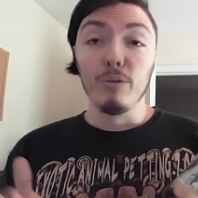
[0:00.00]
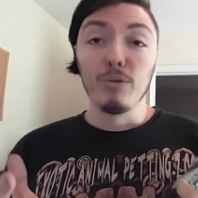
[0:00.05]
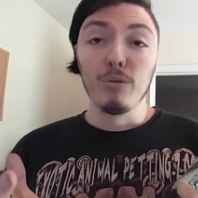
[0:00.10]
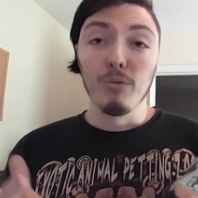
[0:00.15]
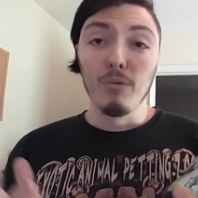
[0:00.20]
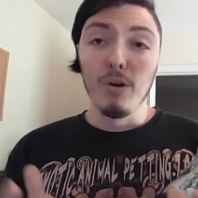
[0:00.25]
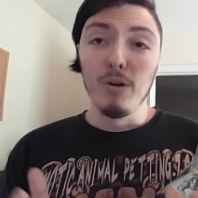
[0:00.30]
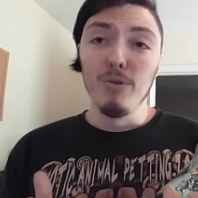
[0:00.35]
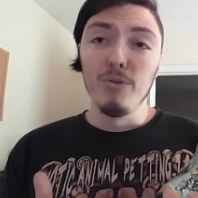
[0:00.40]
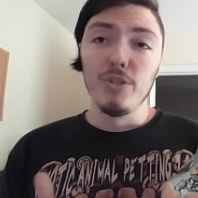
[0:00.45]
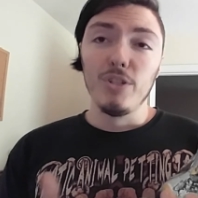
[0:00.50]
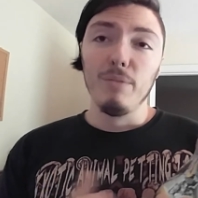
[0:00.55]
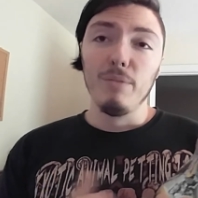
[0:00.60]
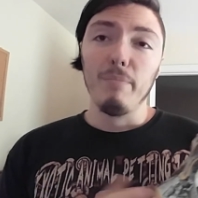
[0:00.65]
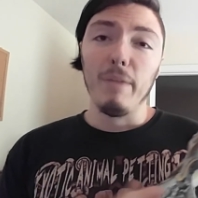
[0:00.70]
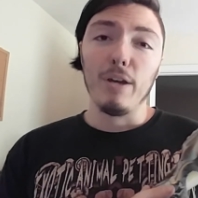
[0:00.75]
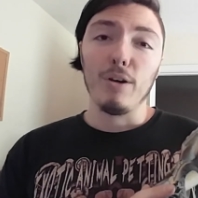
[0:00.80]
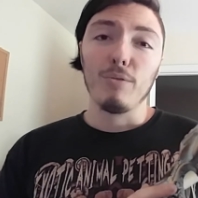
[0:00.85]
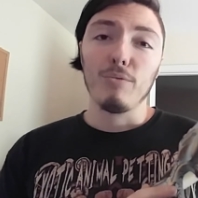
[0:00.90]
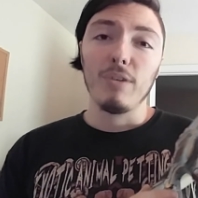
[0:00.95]
corrosion,
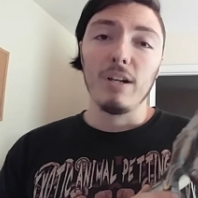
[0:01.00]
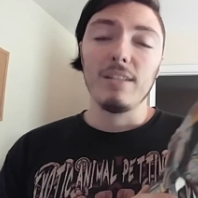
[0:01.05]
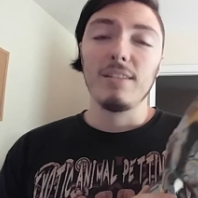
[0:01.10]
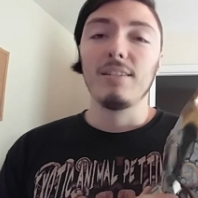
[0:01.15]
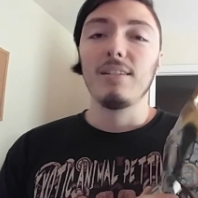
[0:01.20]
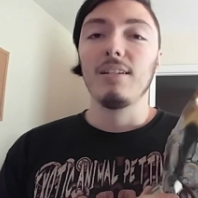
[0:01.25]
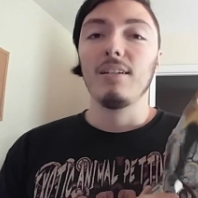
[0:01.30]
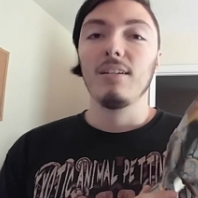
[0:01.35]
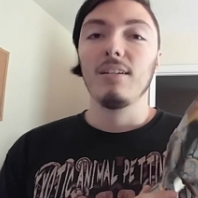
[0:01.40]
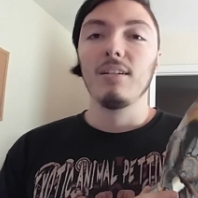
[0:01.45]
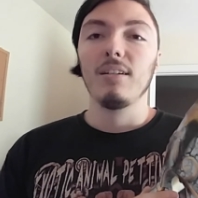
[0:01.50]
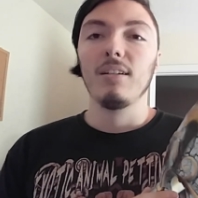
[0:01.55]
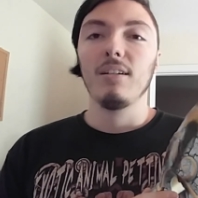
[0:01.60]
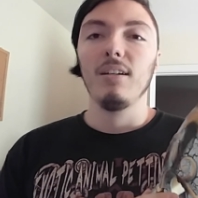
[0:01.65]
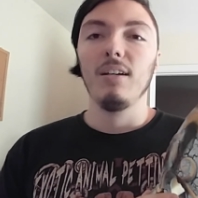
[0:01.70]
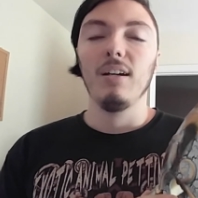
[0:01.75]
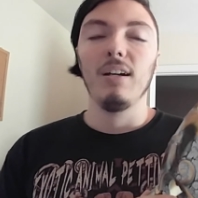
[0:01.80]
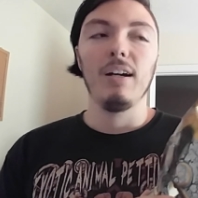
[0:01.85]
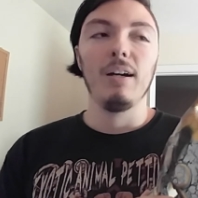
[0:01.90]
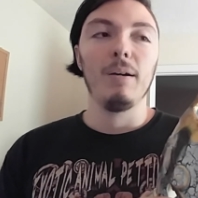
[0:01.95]
metal rusting,
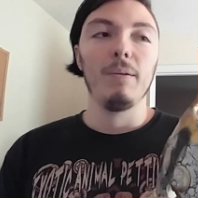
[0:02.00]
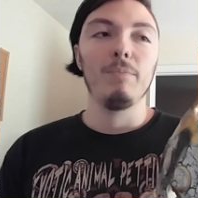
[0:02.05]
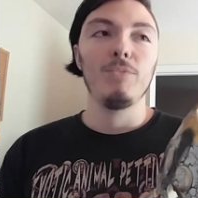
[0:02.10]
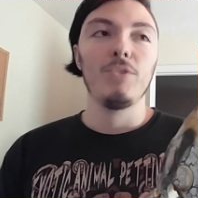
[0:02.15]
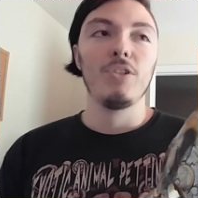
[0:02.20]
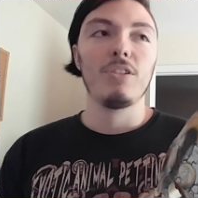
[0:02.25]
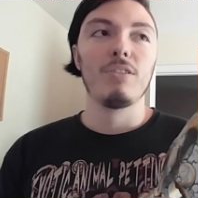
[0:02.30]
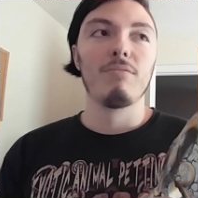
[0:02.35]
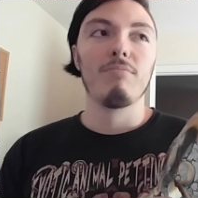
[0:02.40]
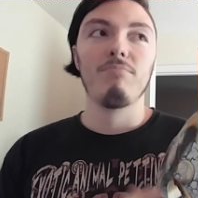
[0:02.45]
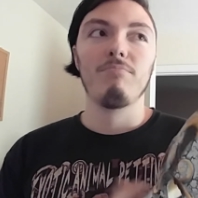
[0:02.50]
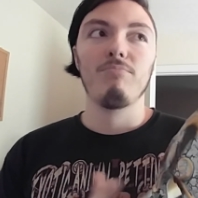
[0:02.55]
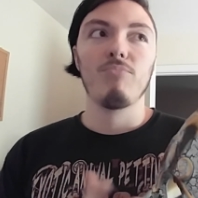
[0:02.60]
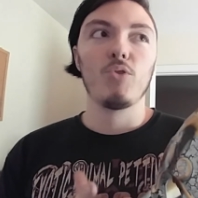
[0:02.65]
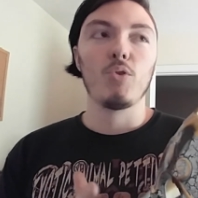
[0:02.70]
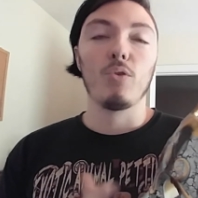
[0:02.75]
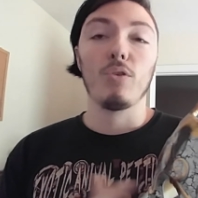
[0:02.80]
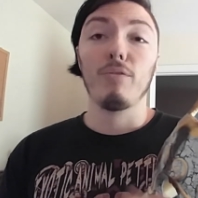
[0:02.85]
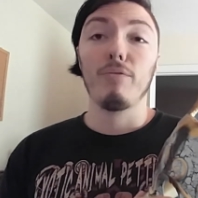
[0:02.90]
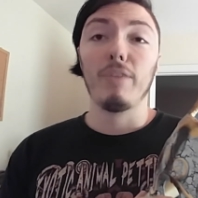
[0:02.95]
just
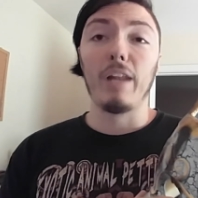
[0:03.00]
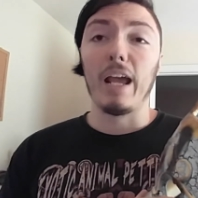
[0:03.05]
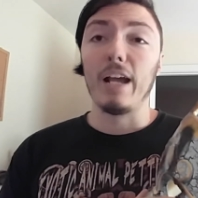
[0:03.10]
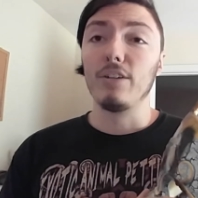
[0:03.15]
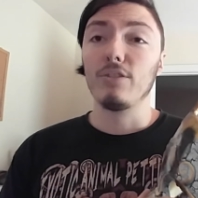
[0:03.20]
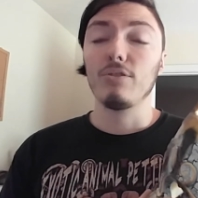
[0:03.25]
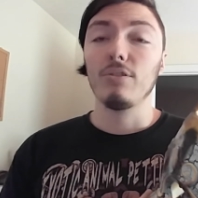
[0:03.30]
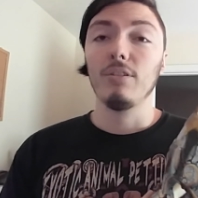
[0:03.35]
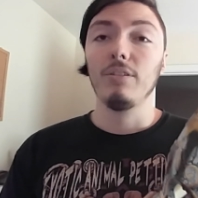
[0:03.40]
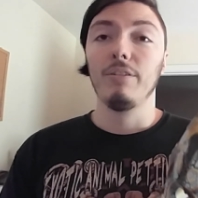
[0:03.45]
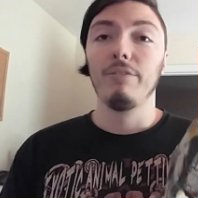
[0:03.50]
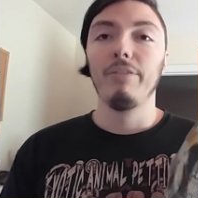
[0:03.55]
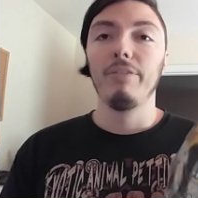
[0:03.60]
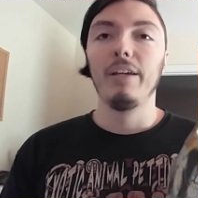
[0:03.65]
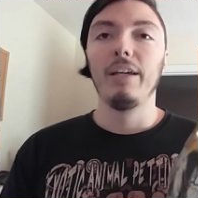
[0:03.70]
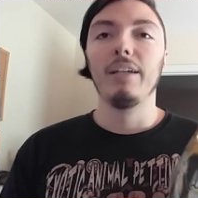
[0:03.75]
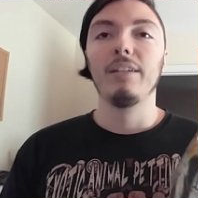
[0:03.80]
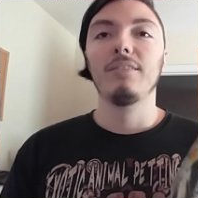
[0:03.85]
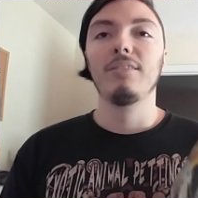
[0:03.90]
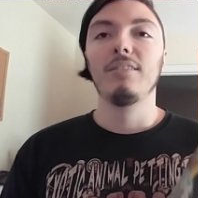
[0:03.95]
sort of natural
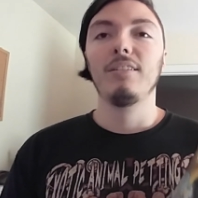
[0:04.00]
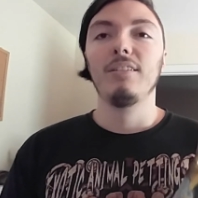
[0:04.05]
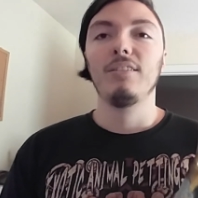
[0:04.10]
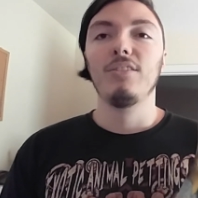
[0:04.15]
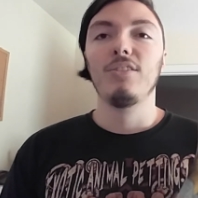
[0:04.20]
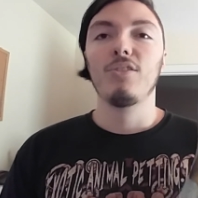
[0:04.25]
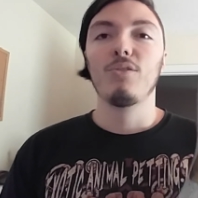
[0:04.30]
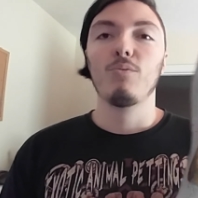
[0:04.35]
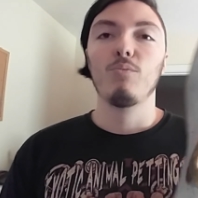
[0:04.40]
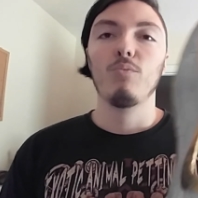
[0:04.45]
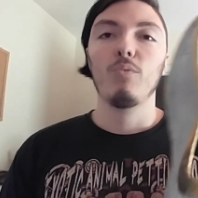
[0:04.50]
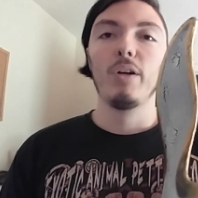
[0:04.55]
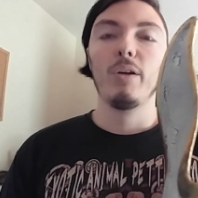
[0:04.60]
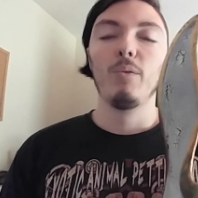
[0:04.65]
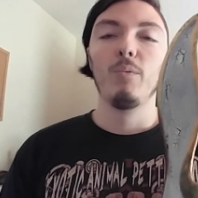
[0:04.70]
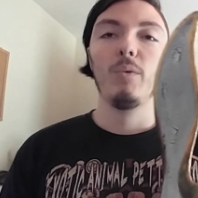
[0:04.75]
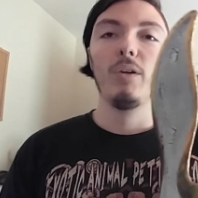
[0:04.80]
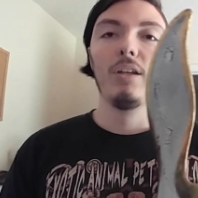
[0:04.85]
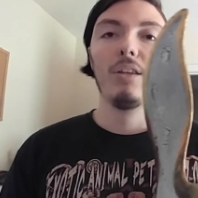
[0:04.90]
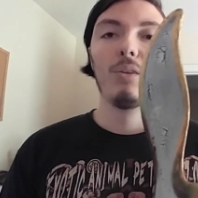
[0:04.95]
effects, and just went
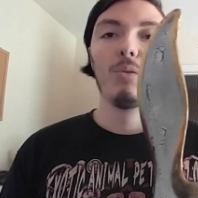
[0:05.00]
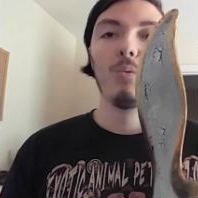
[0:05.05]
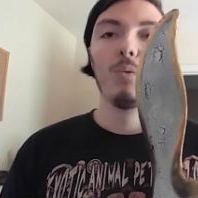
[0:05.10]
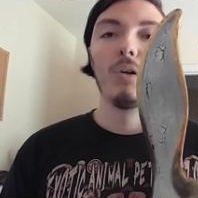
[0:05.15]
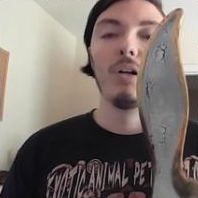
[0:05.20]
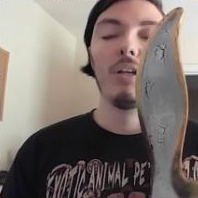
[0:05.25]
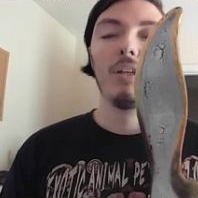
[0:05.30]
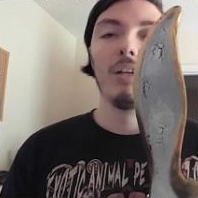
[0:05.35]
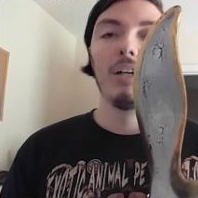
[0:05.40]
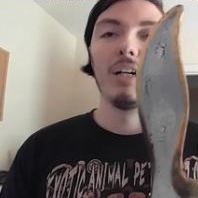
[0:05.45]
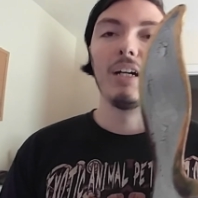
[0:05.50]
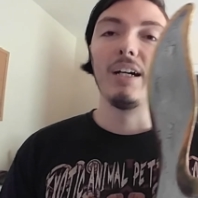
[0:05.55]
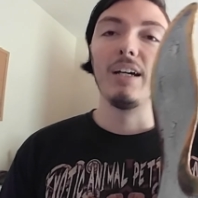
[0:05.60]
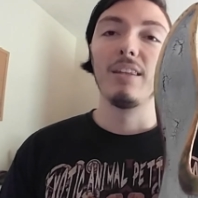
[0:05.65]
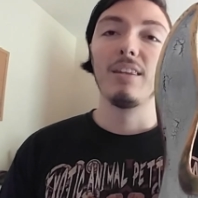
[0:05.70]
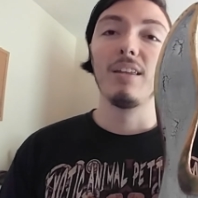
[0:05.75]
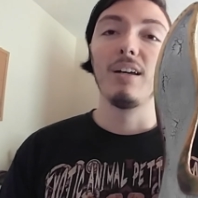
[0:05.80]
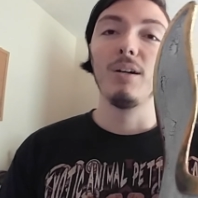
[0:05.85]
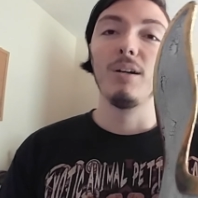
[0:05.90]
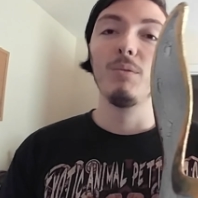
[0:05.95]
with what I
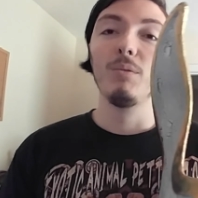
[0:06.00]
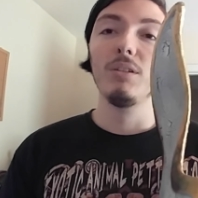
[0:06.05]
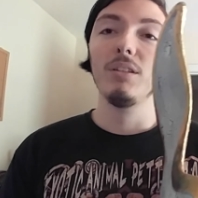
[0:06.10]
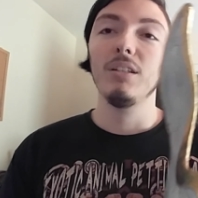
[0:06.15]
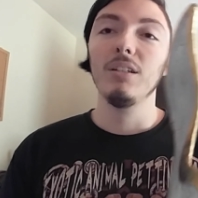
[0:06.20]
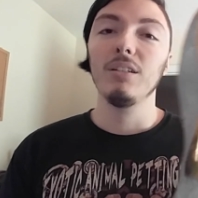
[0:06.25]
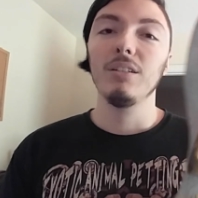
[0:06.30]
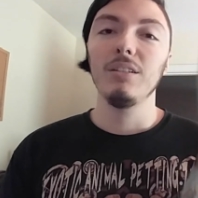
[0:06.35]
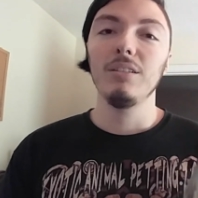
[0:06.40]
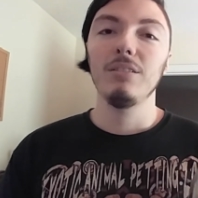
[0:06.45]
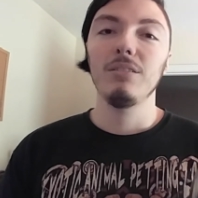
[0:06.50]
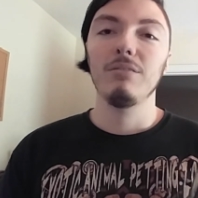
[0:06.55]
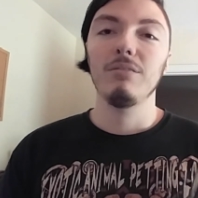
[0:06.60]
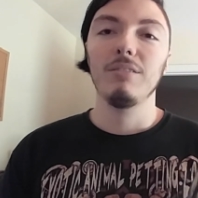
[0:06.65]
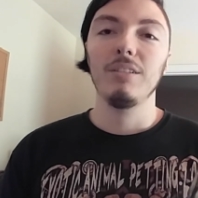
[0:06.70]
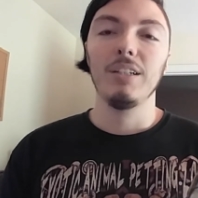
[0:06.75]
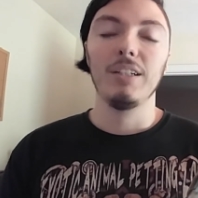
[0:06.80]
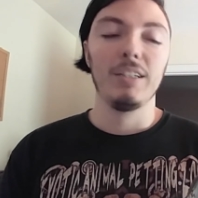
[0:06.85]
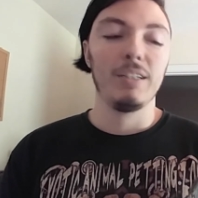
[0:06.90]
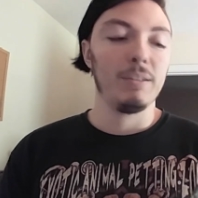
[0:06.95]
thought would look good.
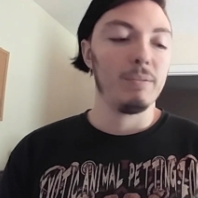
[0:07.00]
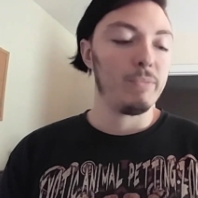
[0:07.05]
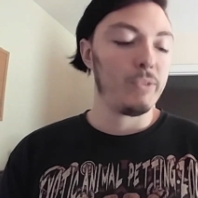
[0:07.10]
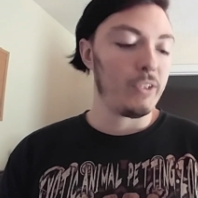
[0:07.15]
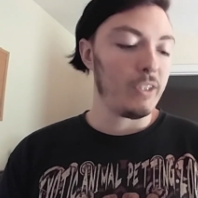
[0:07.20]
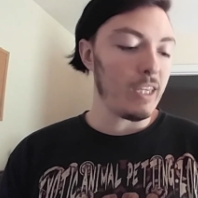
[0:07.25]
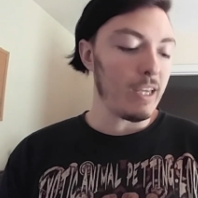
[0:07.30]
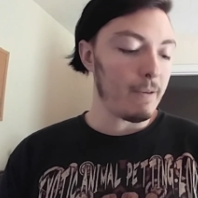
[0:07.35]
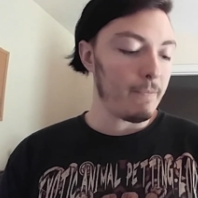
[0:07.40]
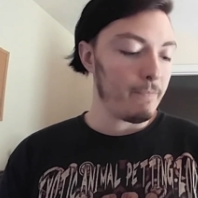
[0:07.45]
So yeah.